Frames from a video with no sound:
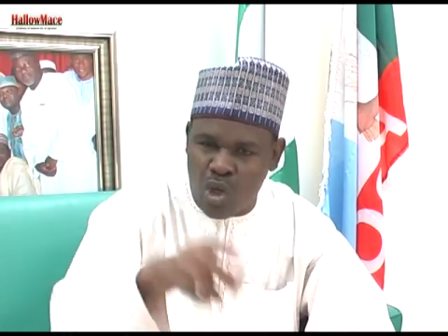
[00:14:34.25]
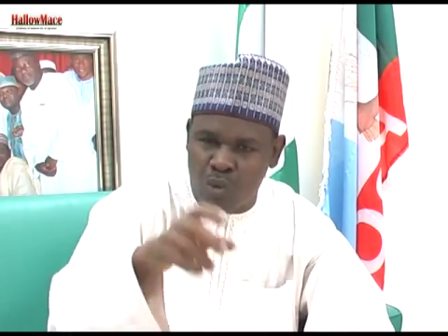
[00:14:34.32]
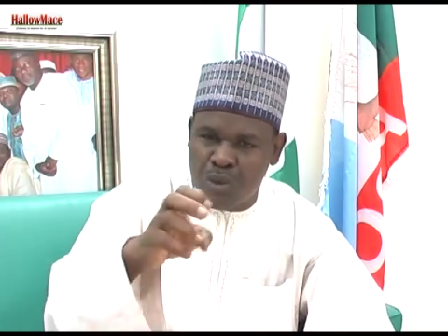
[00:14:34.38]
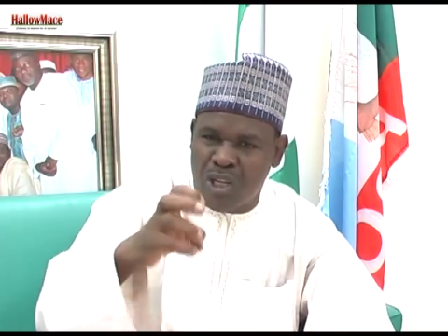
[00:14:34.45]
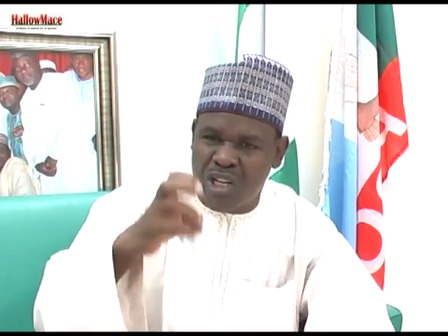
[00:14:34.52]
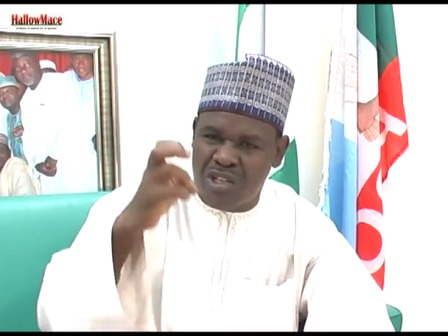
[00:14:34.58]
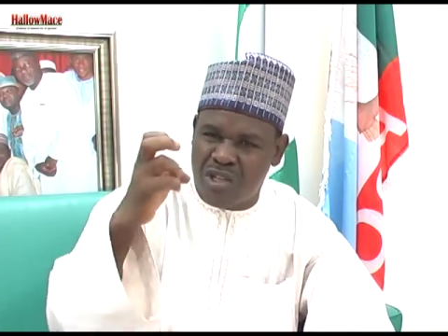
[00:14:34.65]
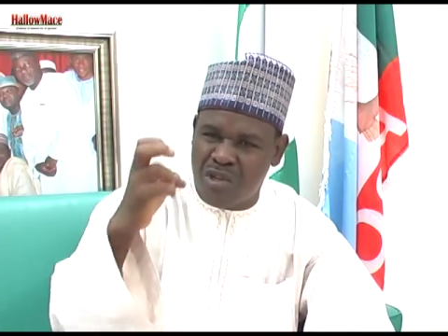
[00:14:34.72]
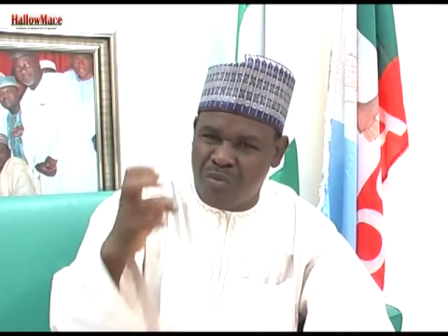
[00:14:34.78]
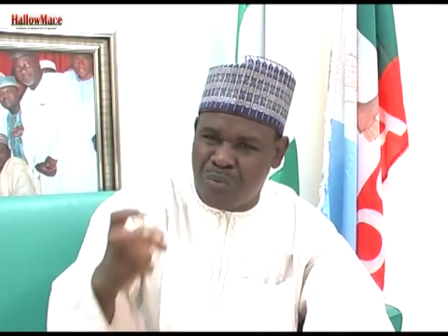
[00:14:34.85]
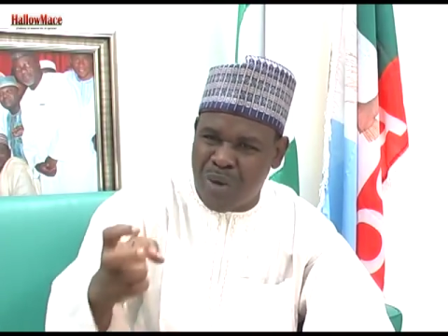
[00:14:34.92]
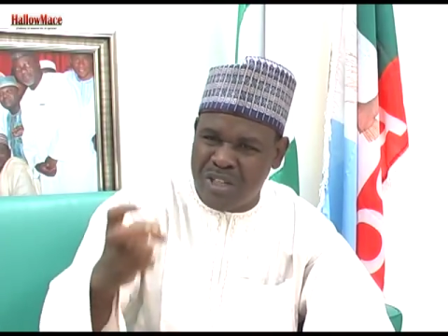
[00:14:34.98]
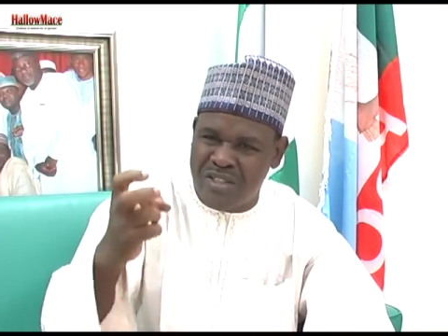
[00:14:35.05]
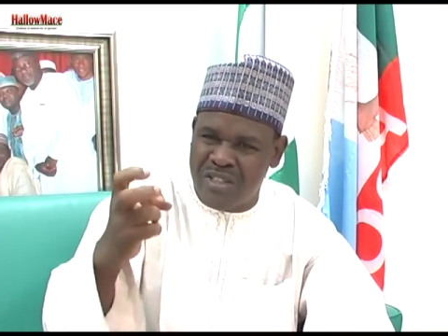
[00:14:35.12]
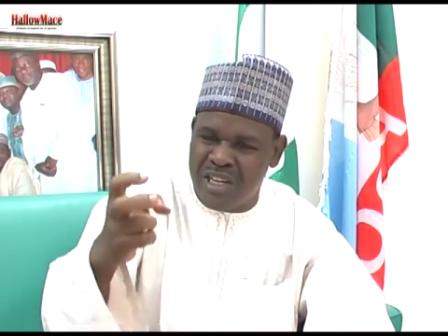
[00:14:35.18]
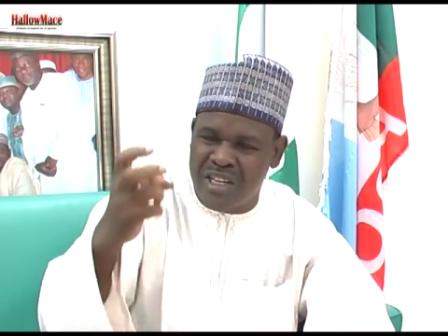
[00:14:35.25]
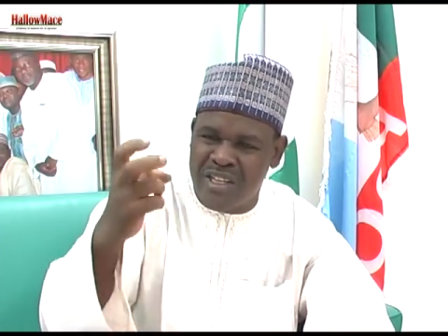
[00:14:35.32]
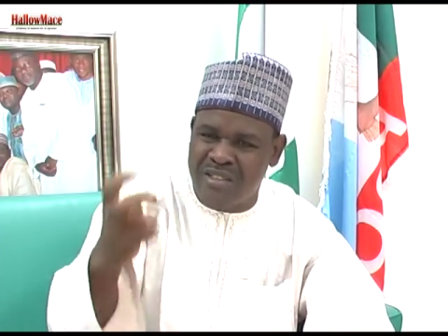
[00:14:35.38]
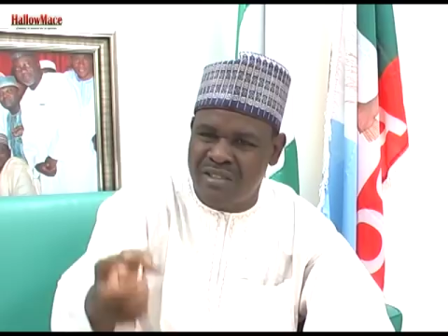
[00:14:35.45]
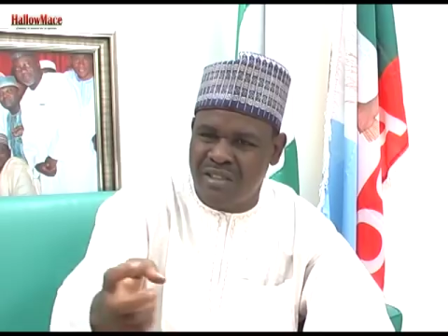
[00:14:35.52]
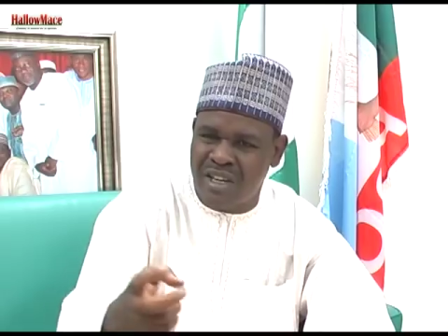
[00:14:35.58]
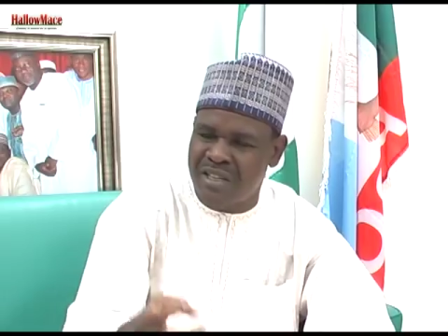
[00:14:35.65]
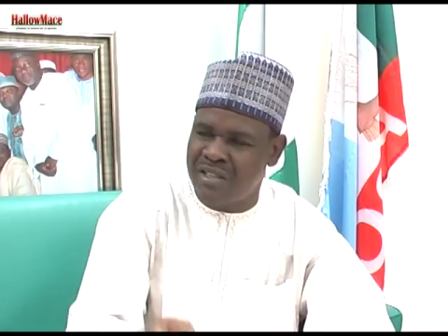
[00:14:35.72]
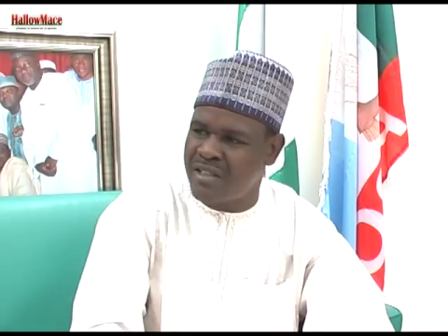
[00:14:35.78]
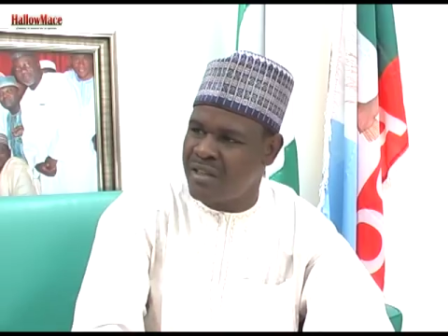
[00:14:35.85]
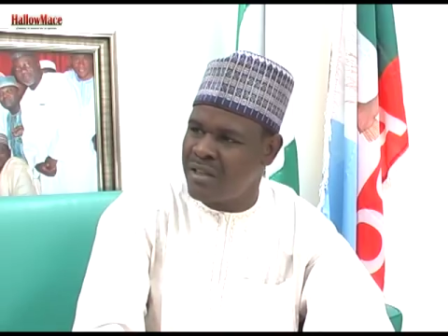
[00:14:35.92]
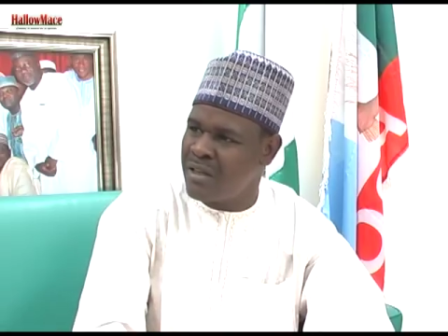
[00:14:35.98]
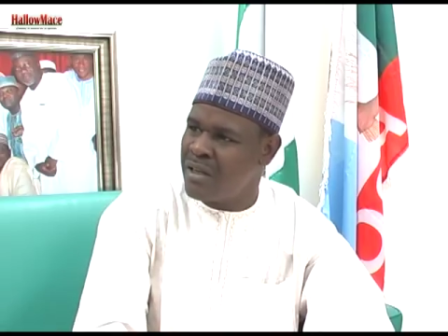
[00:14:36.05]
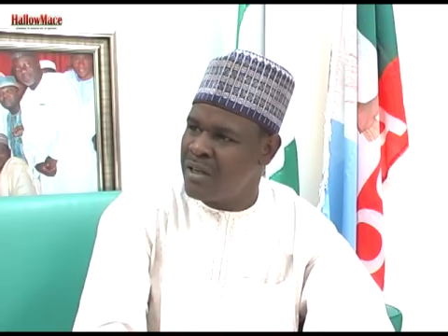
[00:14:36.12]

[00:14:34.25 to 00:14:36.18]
of their personal interest,